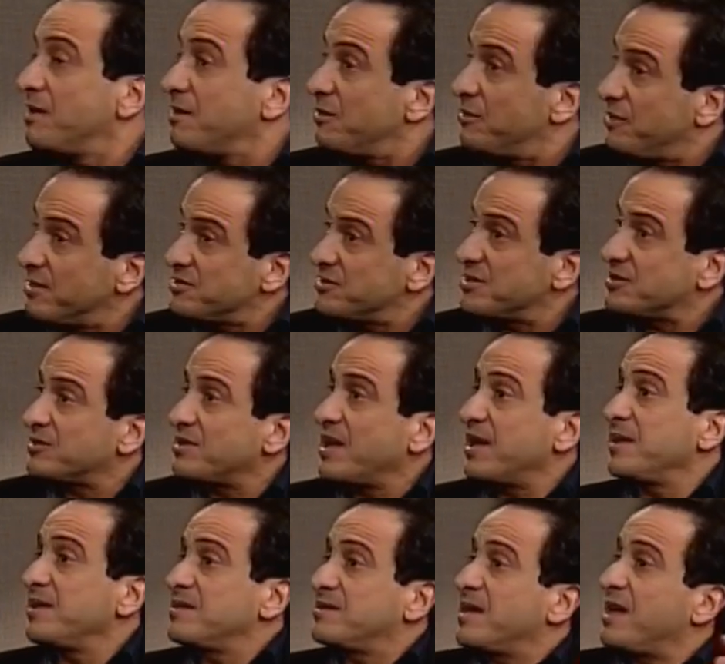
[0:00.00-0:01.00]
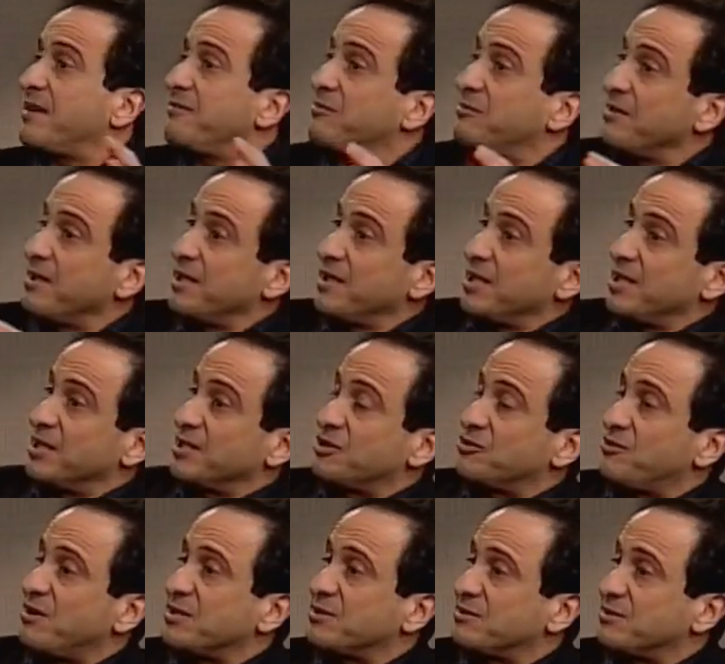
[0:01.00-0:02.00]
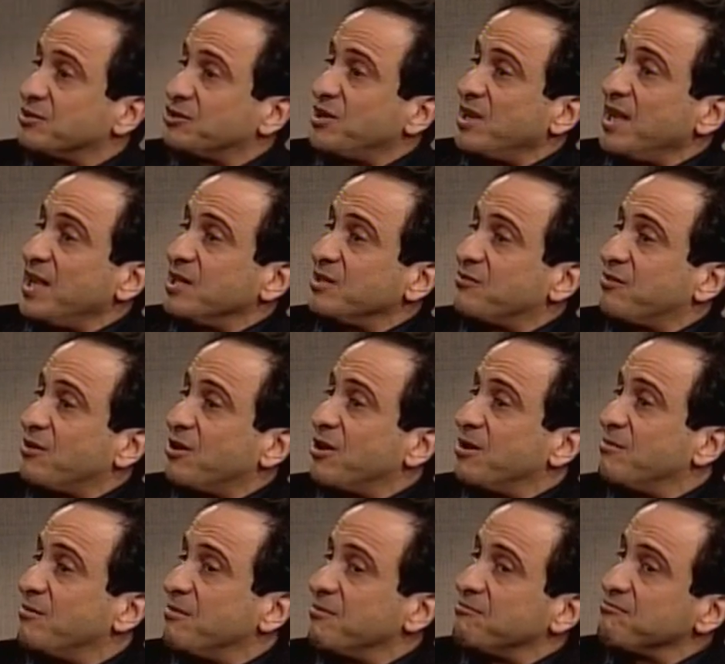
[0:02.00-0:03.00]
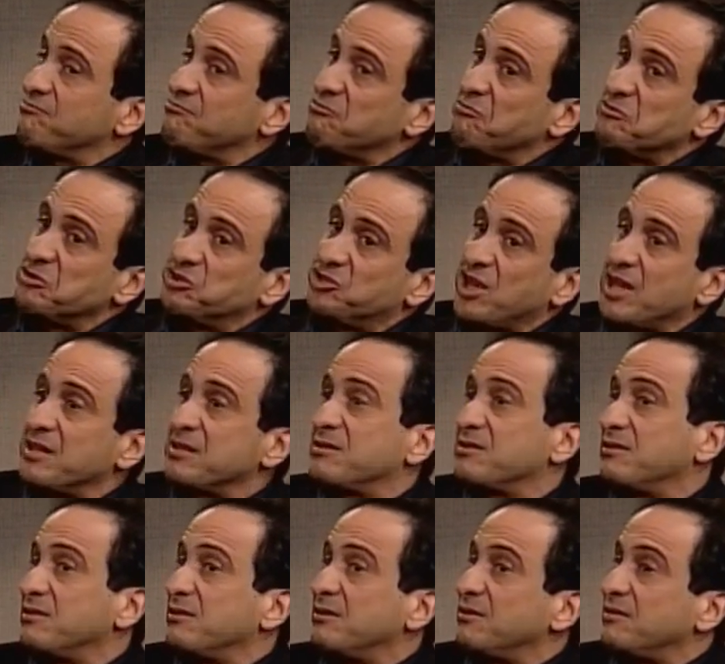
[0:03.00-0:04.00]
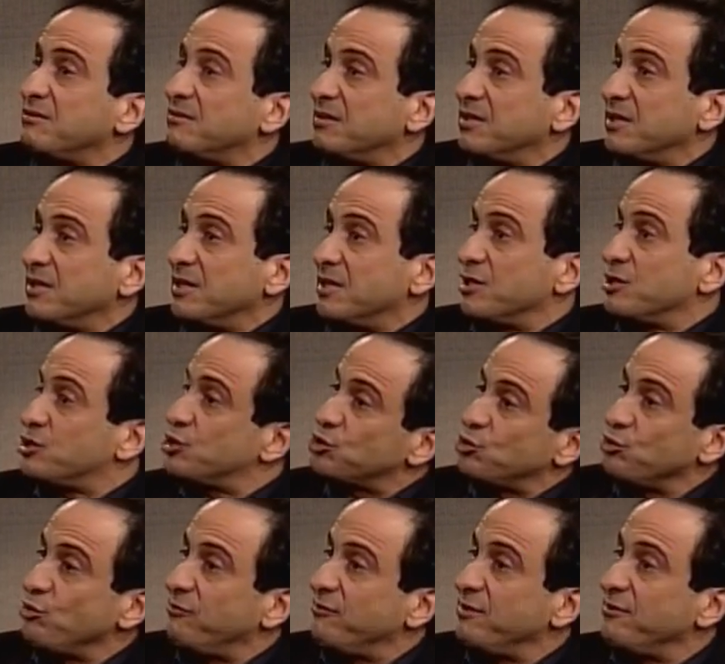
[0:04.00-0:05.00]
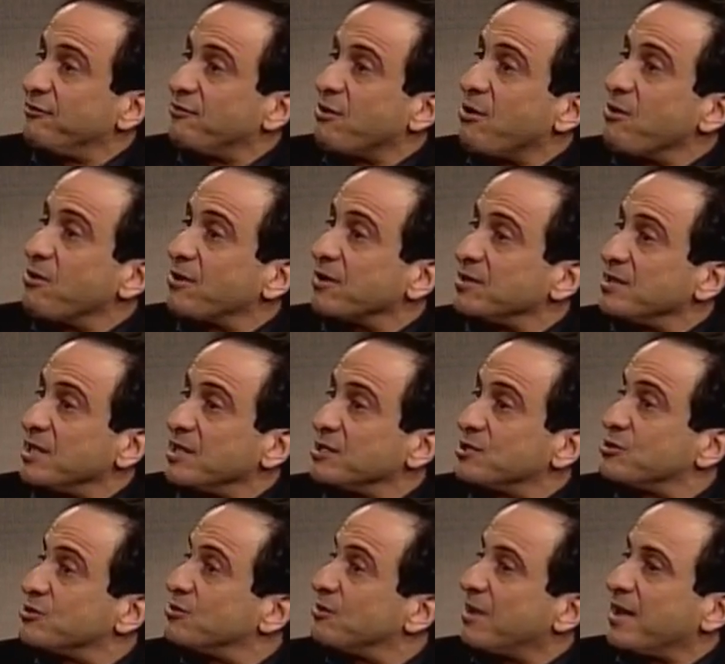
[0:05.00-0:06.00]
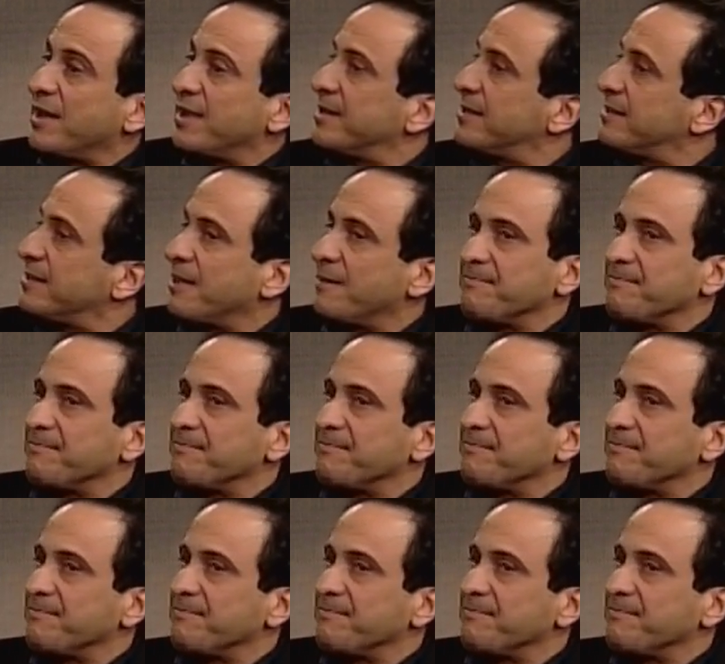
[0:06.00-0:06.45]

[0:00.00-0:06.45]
these societies have trans- changed from gentle Sufi folk into like.